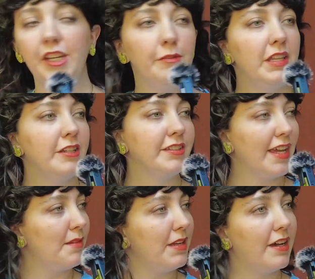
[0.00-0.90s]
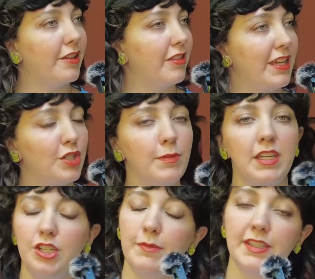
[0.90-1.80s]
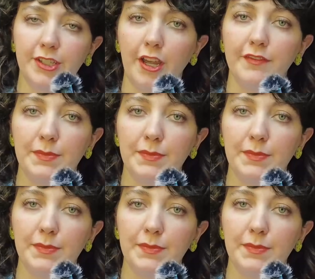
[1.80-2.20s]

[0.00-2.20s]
know what? There's got to be other things we can do with scarves,